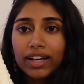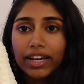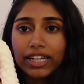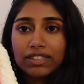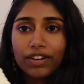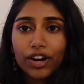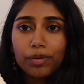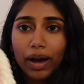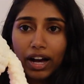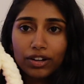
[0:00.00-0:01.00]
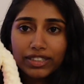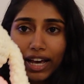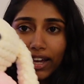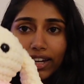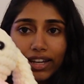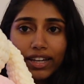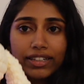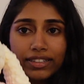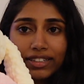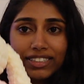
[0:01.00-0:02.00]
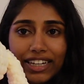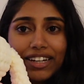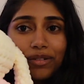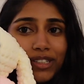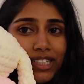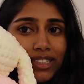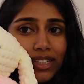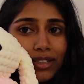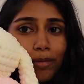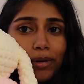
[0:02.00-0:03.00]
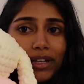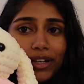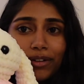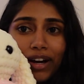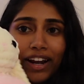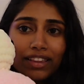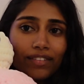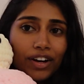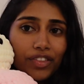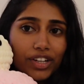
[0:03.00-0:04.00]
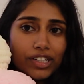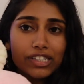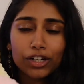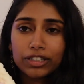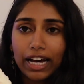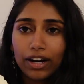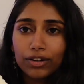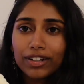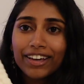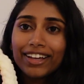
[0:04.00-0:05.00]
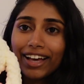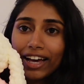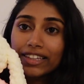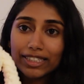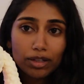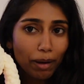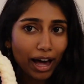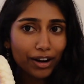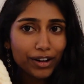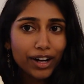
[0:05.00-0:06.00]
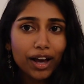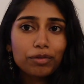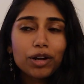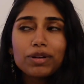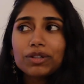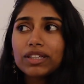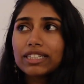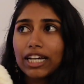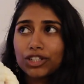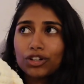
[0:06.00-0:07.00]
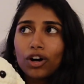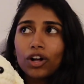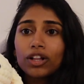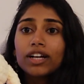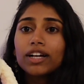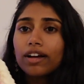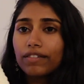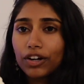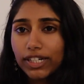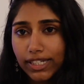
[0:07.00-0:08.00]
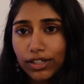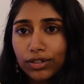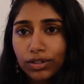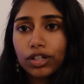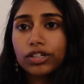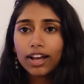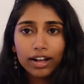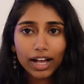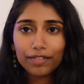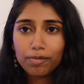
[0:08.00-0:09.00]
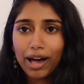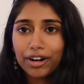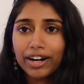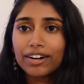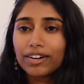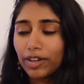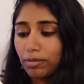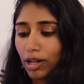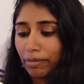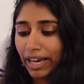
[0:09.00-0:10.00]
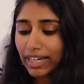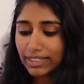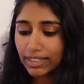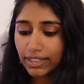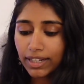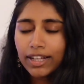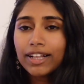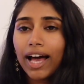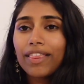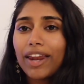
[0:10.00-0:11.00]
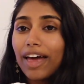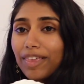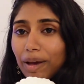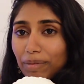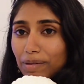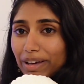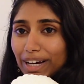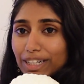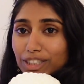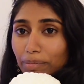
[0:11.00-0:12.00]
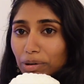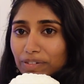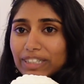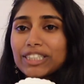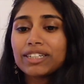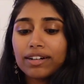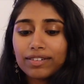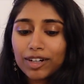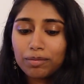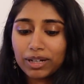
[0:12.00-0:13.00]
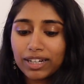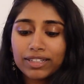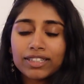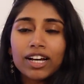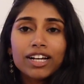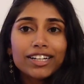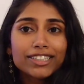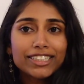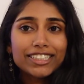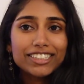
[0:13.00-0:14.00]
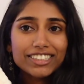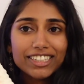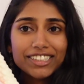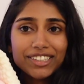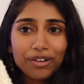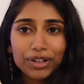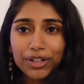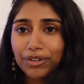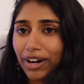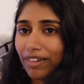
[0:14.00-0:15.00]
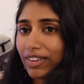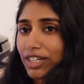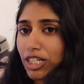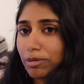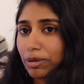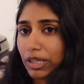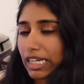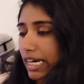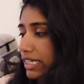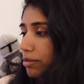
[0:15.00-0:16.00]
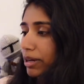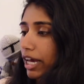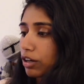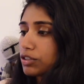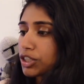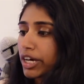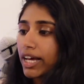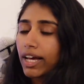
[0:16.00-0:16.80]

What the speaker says: It's very round and it can sit, which is super cute. And I love how the ears turned out. And this is a pattern. I'm going to be doing the tester call very soon. I'll have the pattern now available on my Etsy. And then I think I'm going to make a jumbo version of her because she is just so cute. And I feel like she'd be really nice on my couch.